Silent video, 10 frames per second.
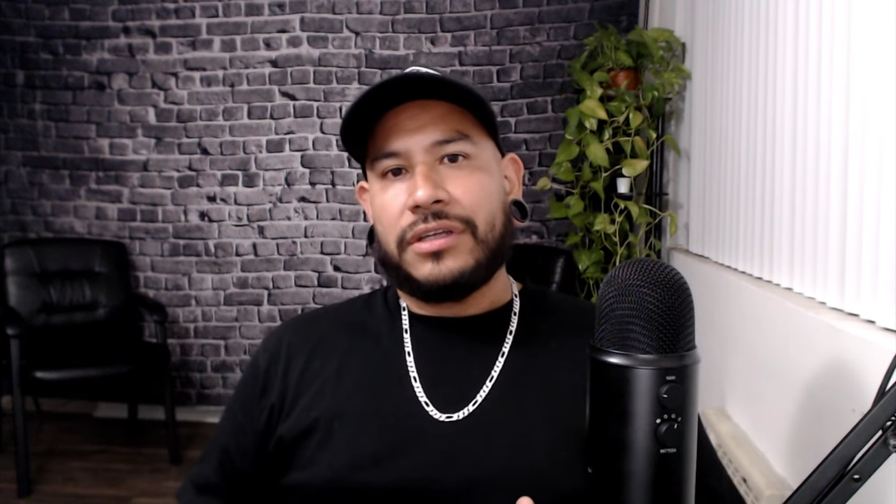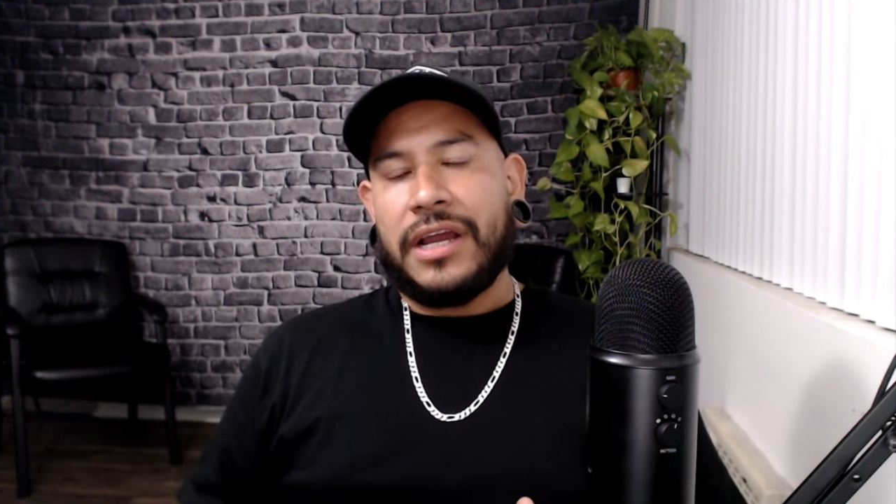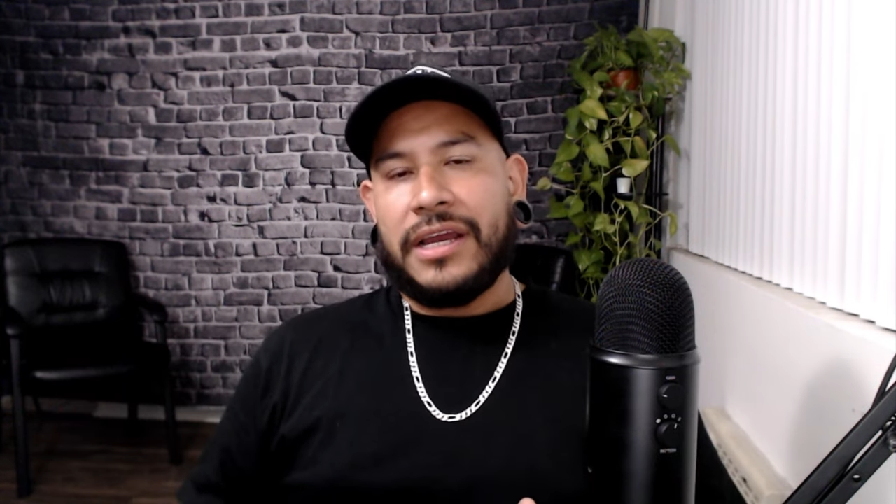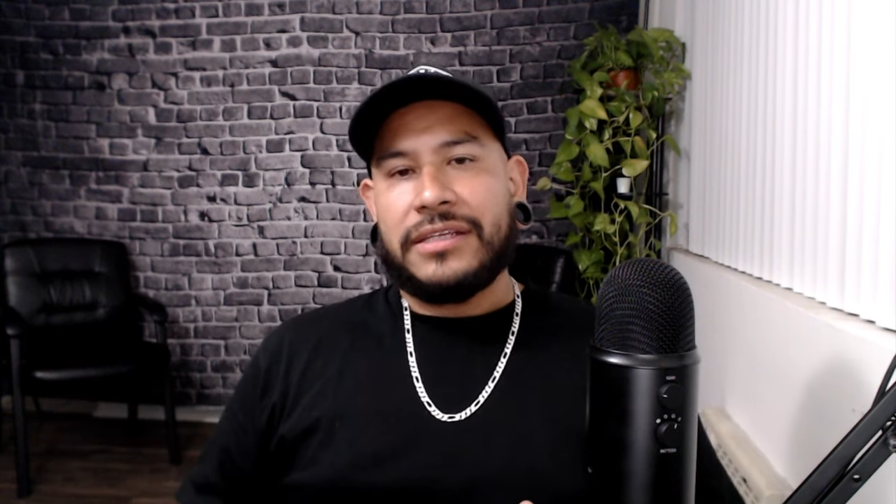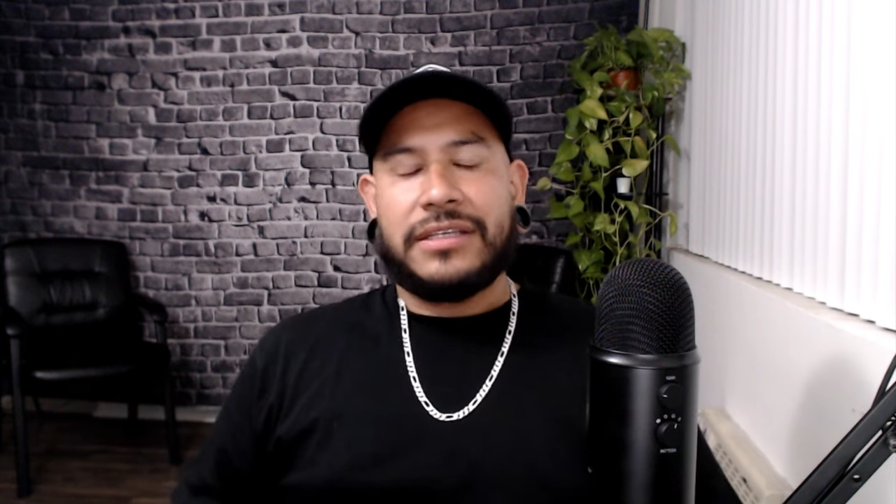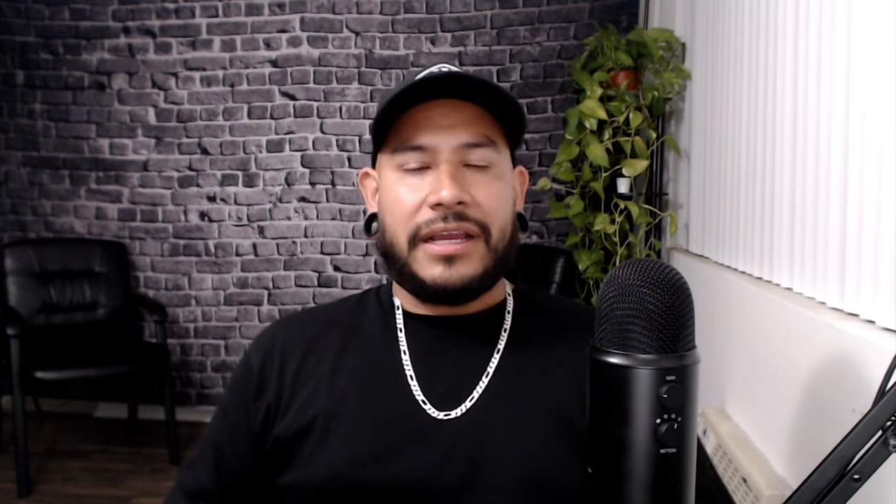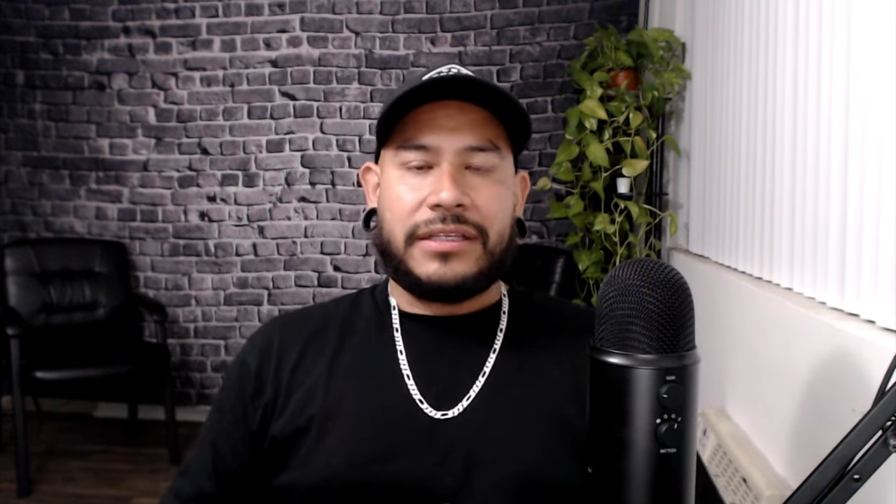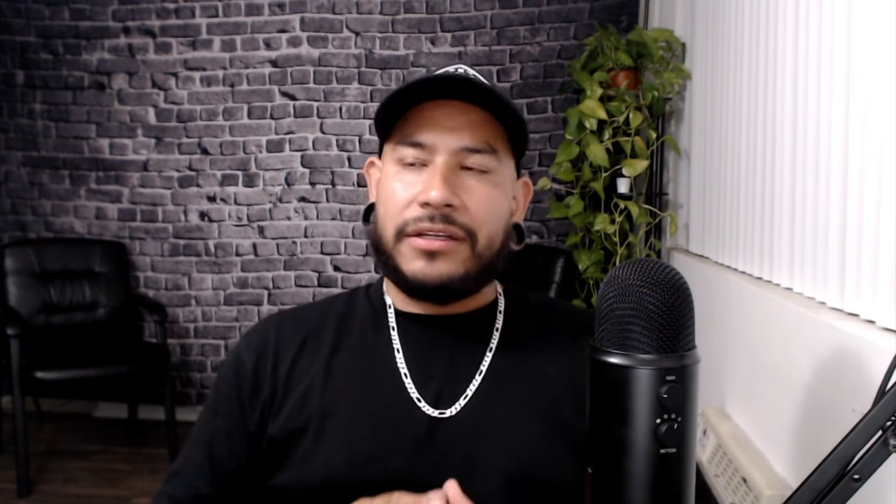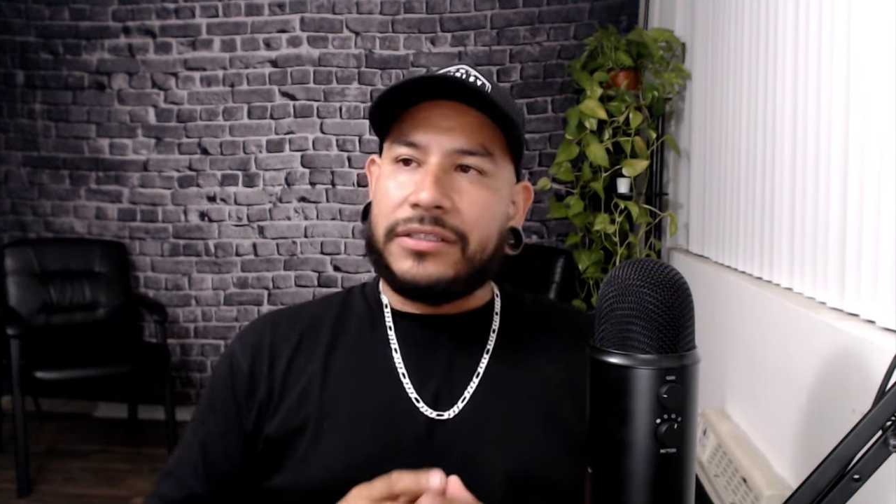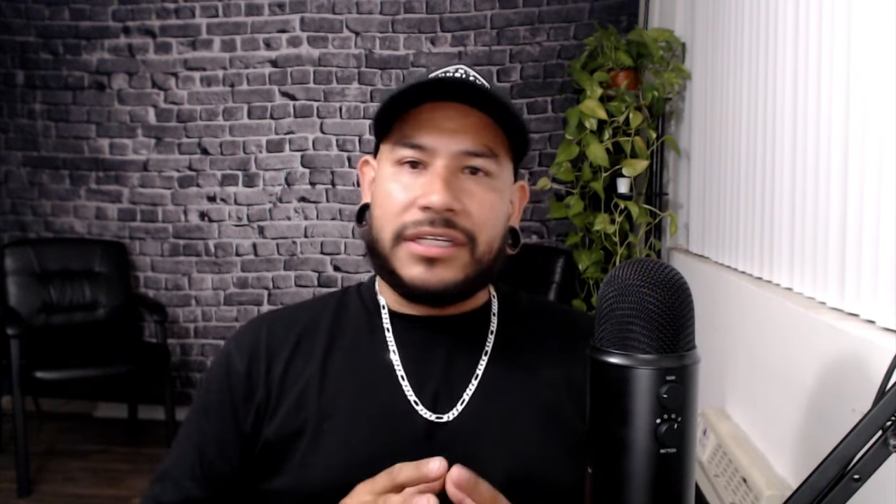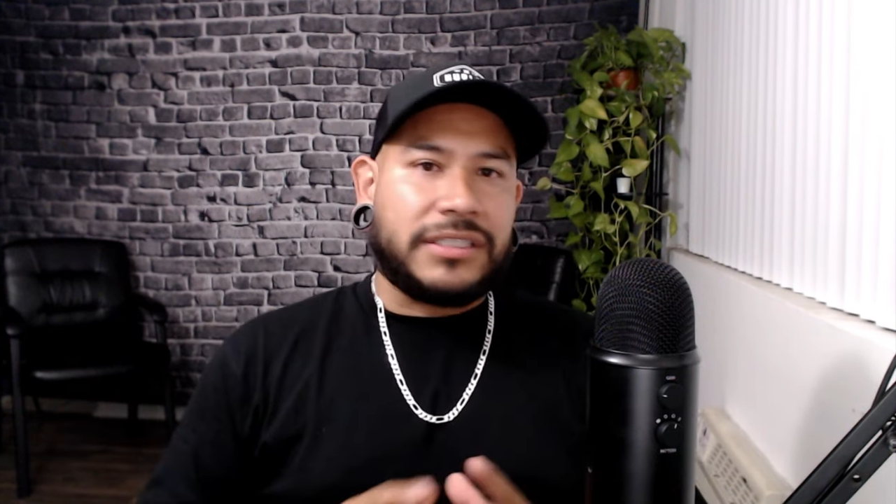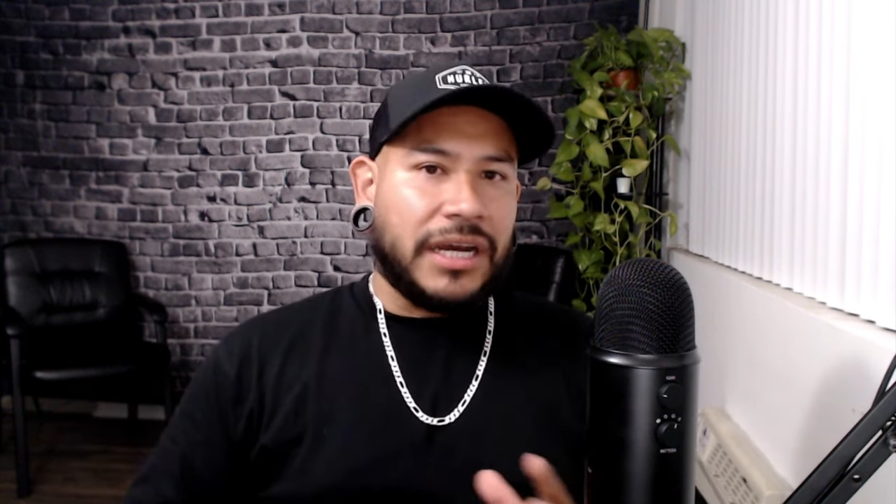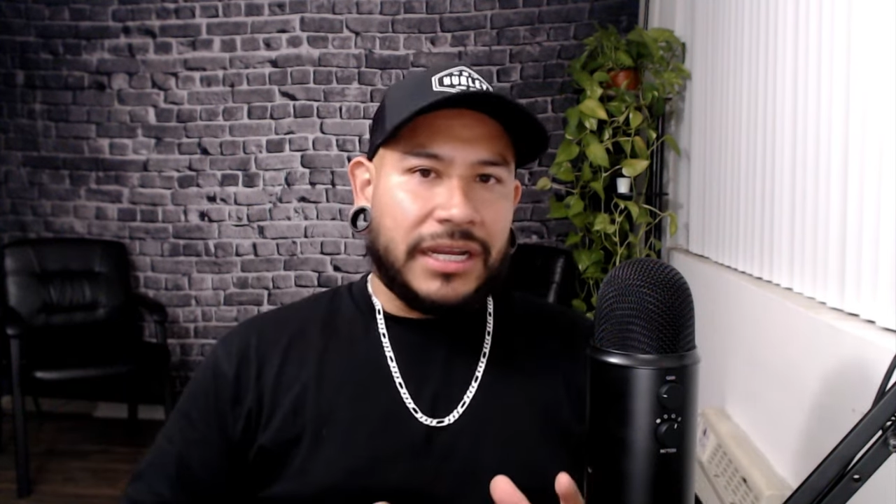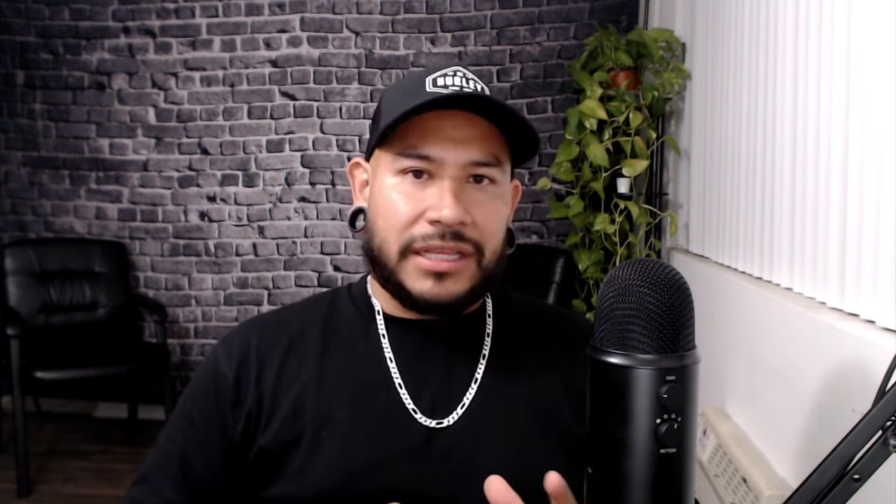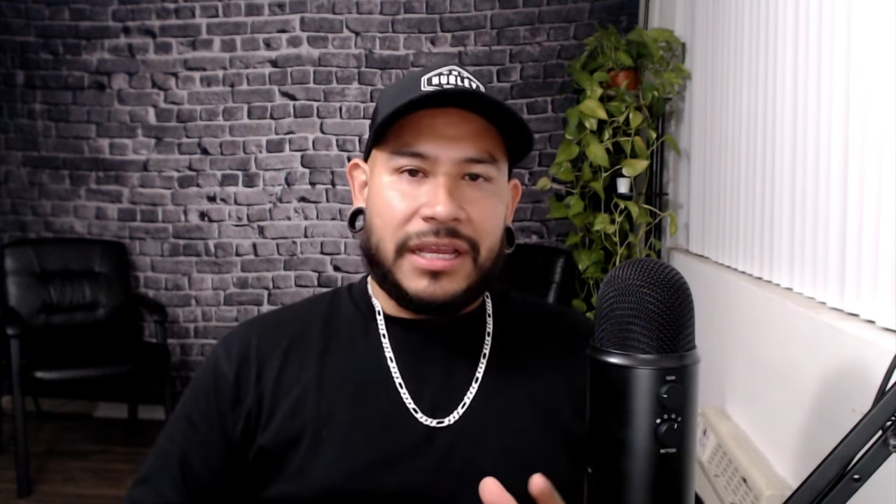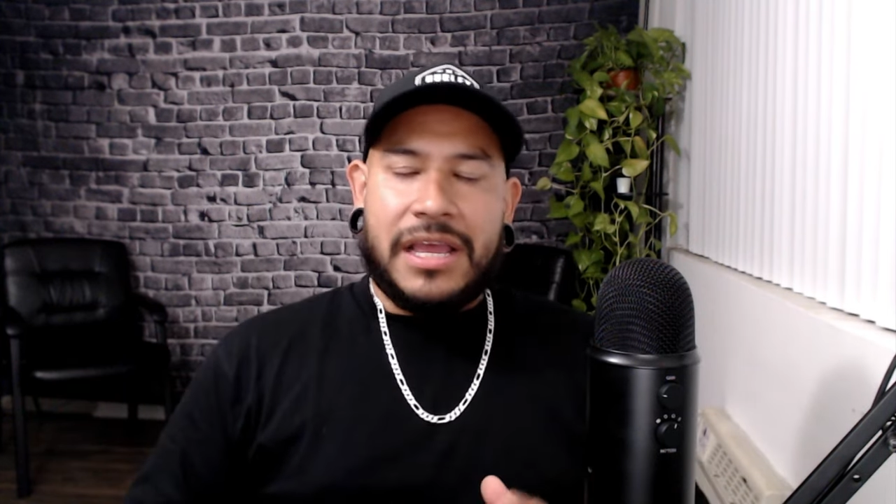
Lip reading: guys. Like, there's a ton.